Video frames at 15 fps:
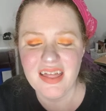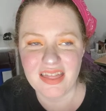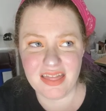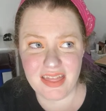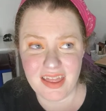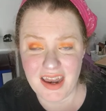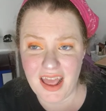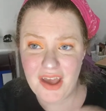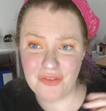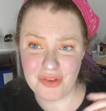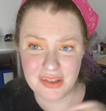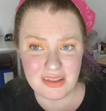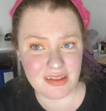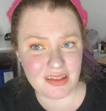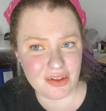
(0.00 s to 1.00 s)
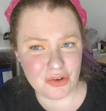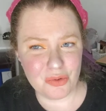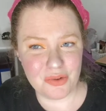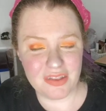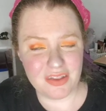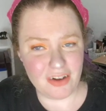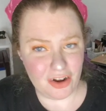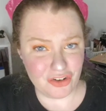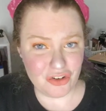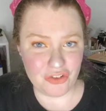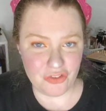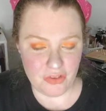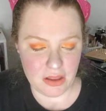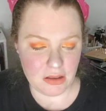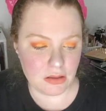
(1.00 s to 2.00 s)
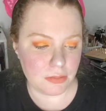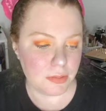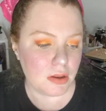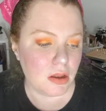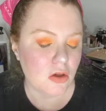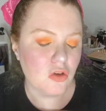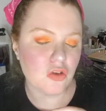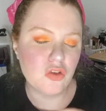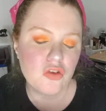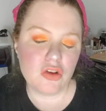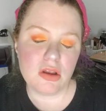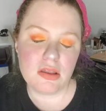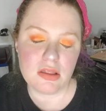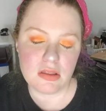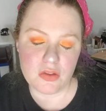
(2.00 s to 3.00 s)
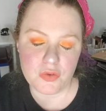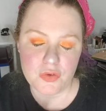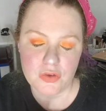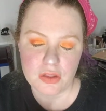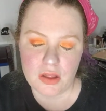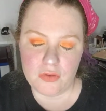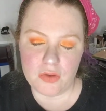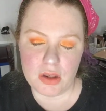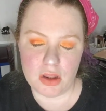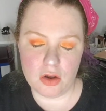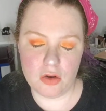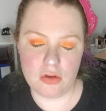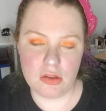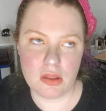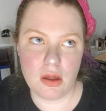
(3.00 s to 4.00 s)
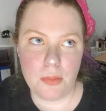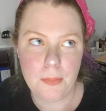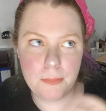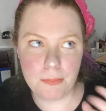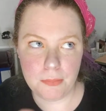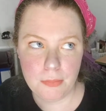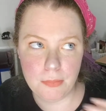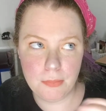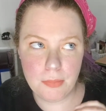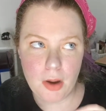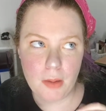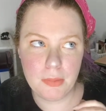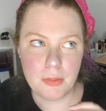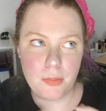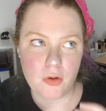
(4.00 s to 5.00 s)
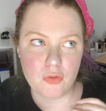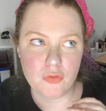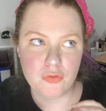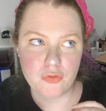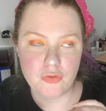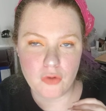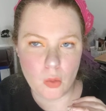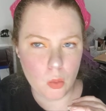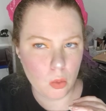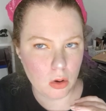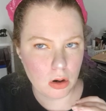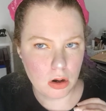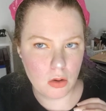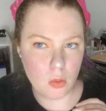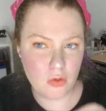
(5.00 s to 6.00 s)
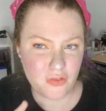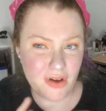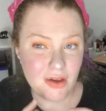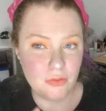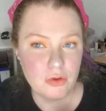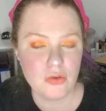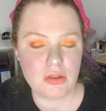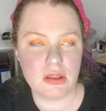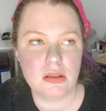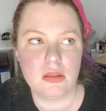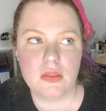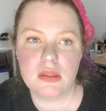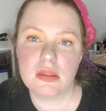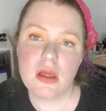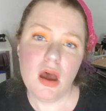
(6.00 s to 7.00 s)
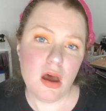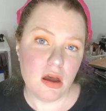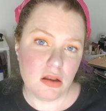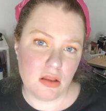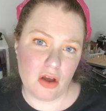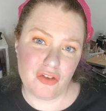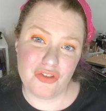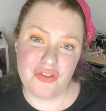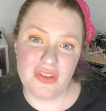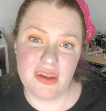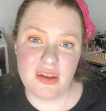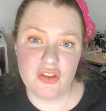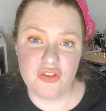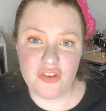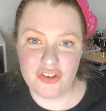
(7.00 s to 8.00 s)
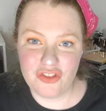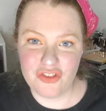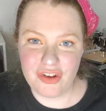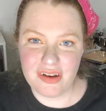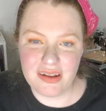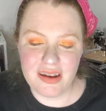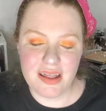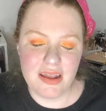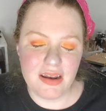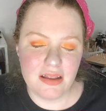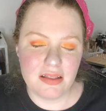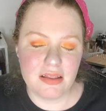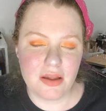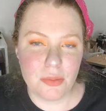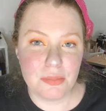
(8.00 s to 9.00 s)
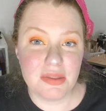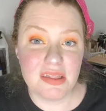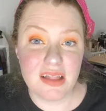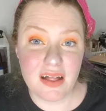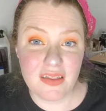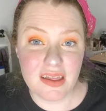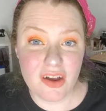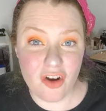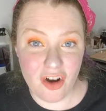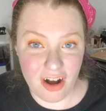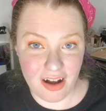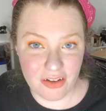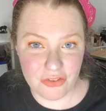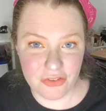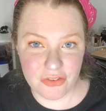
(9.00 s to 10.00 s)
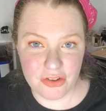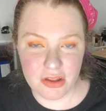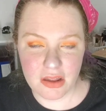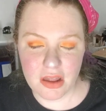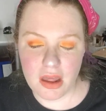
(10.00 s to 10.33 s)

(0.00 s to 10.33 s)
than having to deal with Dr. Flint. So she does this for 7 years. Probably about 4 or 5 years into this, Dr. Flint gets frustrated and ends up selling off